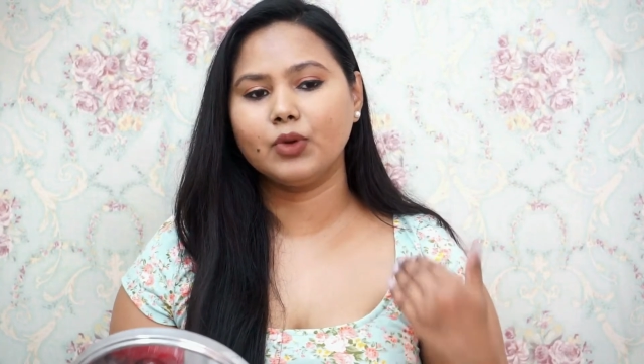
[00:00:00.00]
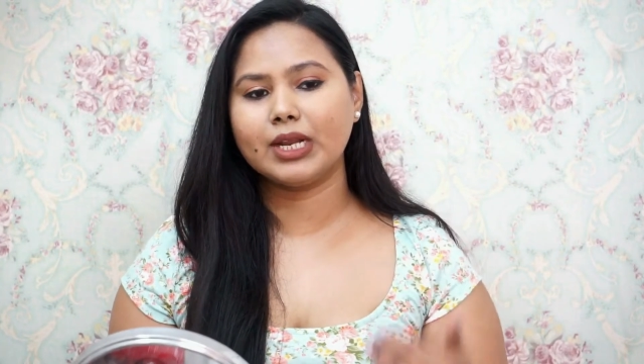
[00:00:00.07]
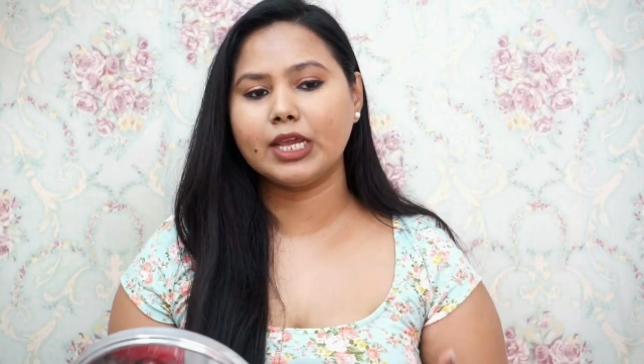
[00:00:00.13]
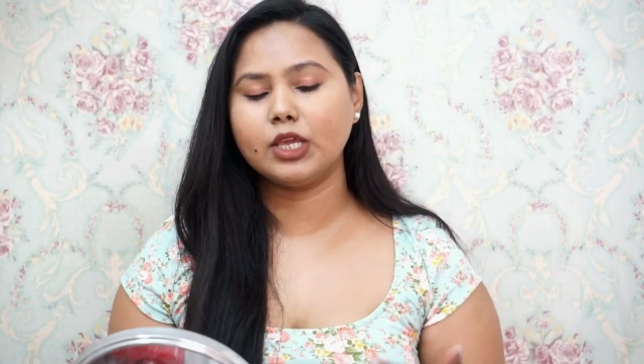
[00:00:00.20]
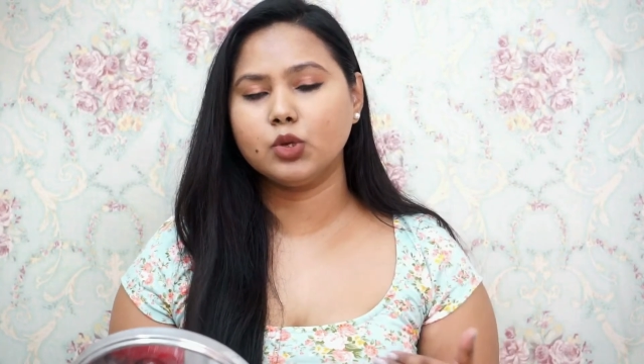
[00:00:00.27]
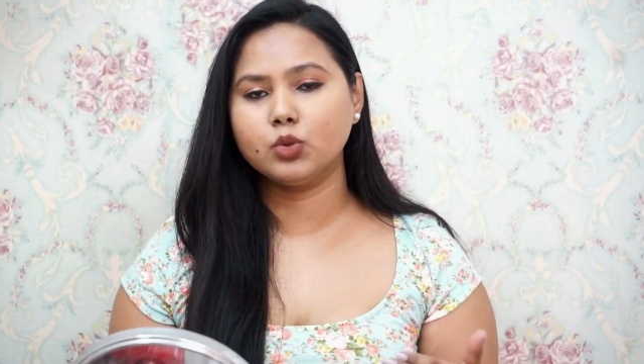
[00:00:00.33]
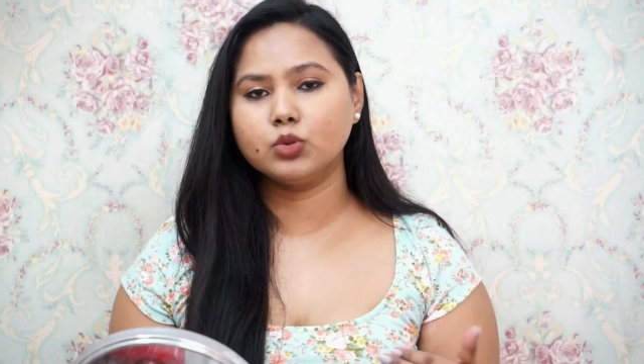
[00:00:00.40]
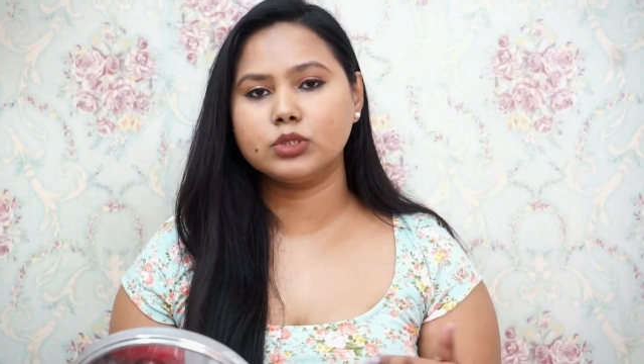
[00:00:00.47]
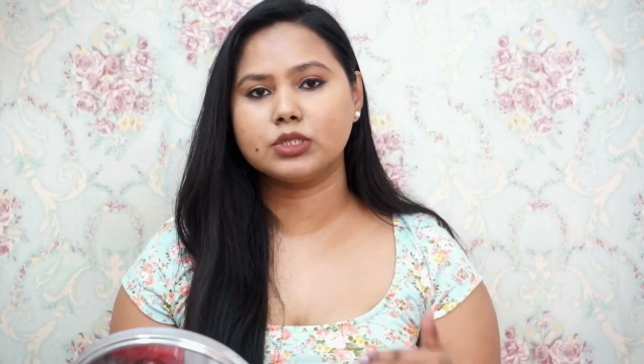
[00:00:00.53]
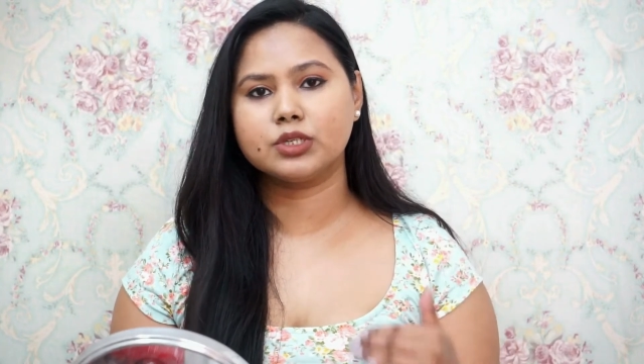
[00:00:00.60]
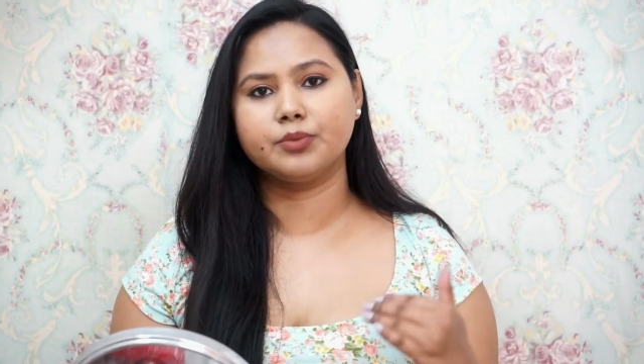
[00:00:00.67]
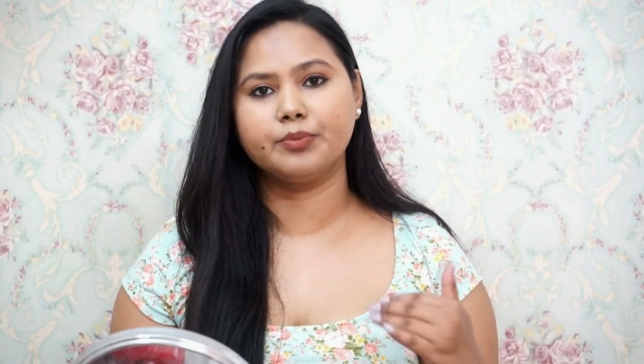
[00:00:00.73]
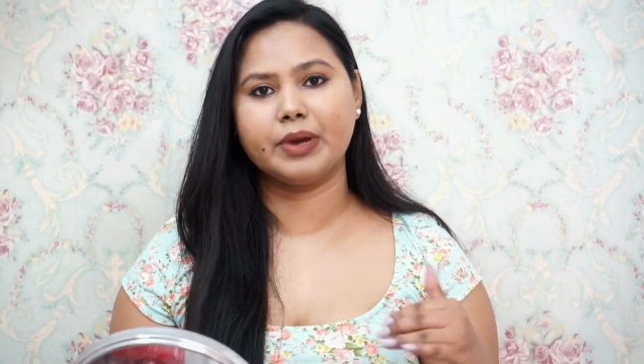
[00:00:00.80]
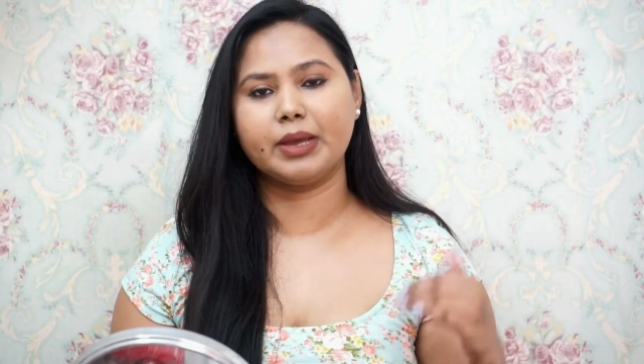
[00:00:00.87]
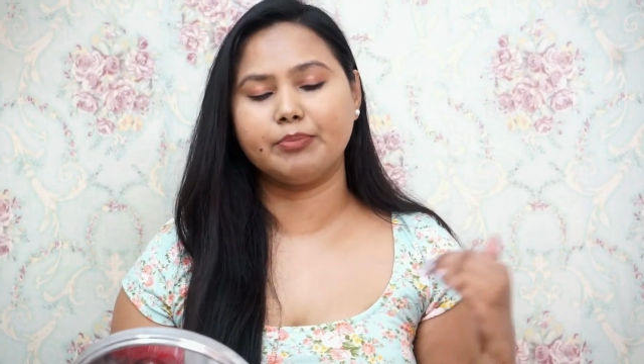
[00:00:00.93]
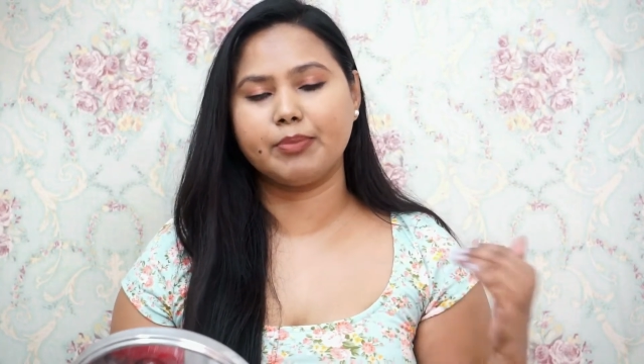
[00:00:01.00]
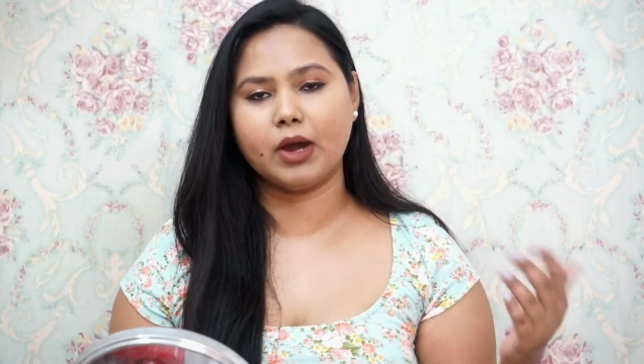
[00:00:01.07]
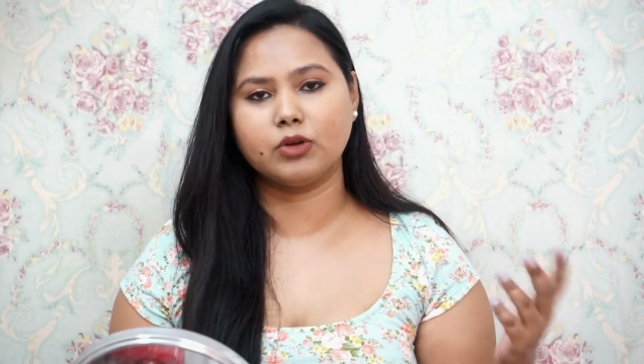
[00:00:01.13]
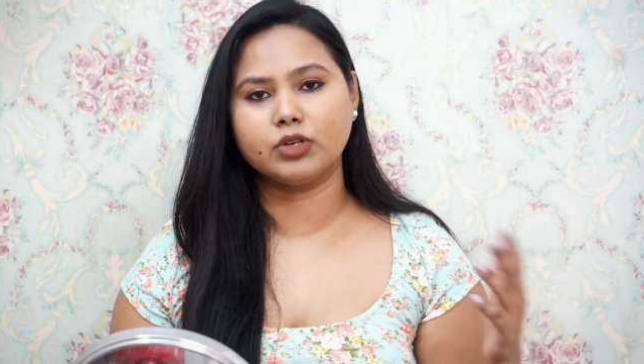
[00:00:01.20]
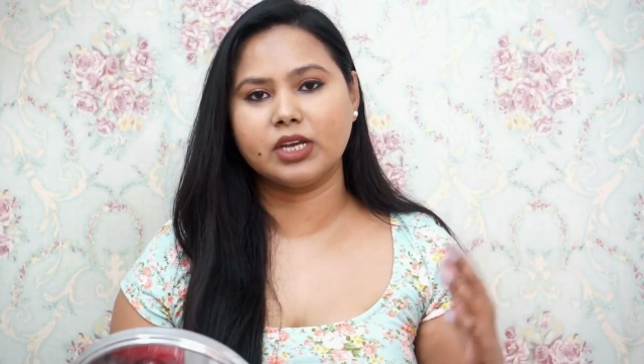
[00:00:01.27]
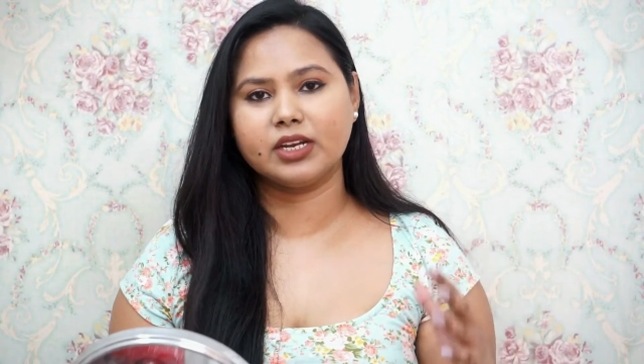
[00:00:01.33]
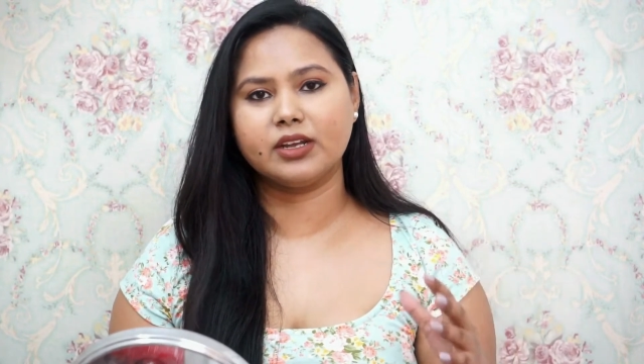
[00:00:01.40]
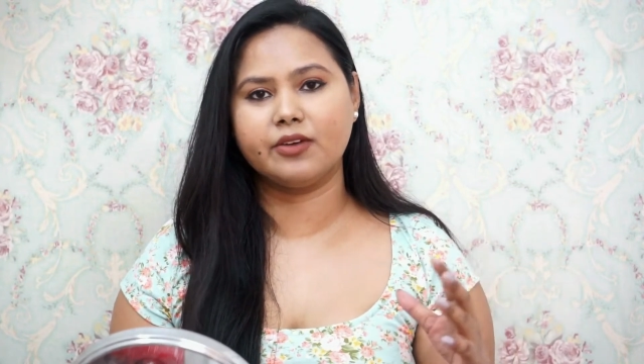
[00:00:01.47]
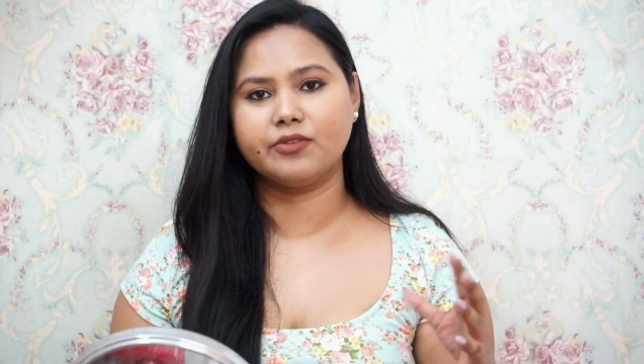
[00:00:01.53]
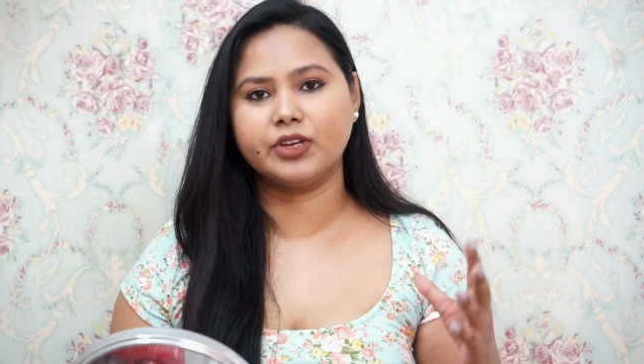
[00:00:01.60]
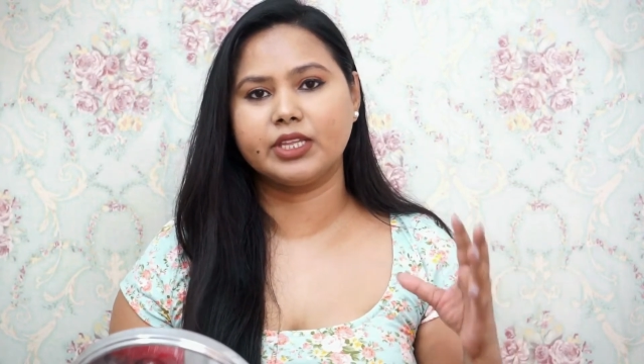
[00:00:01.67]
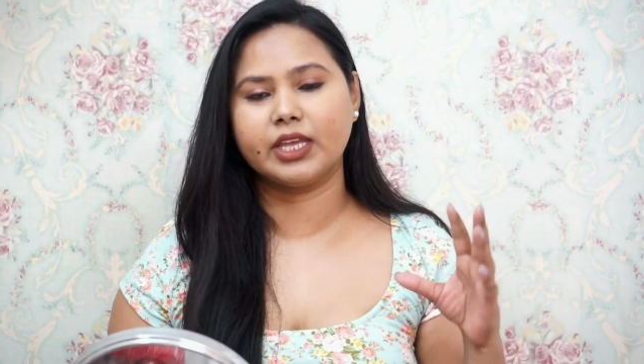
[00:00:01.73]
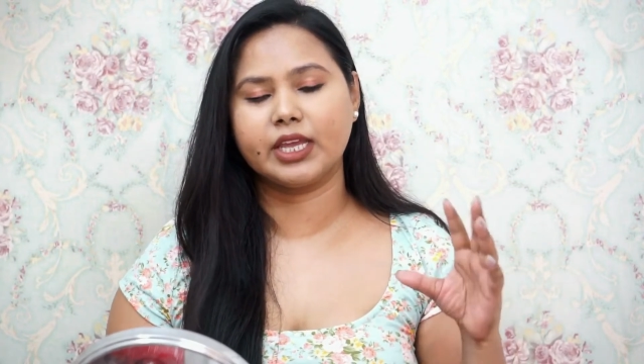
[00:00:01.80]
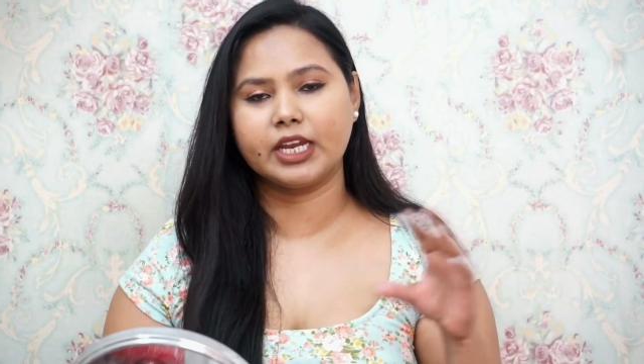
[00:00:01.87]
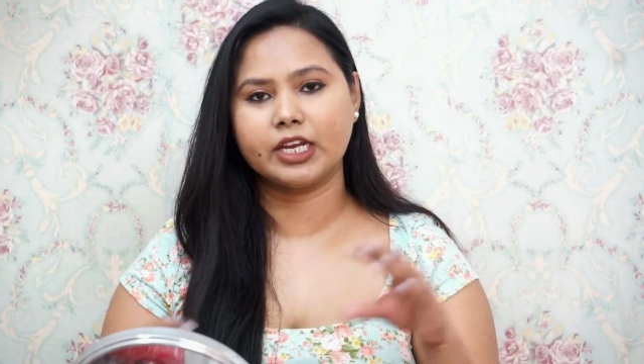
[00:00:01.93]
when I used my powder and
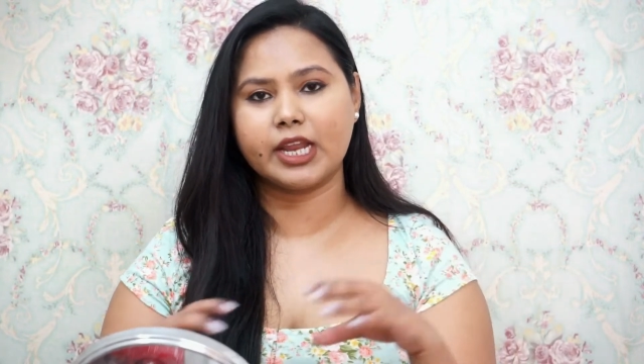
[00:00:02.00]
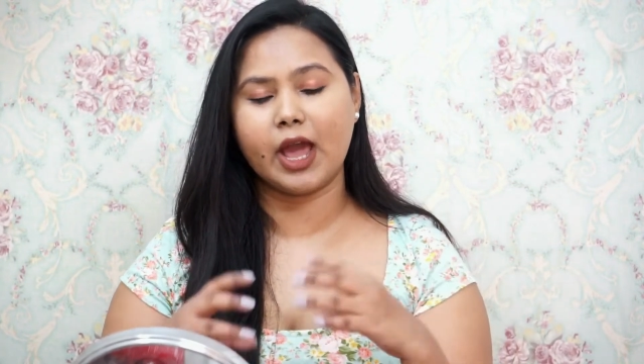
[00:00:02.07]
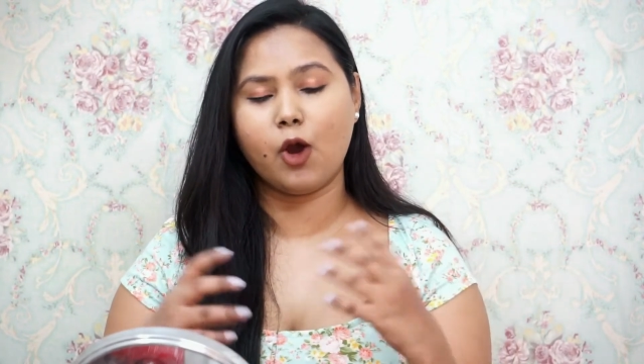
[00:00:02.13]
everything,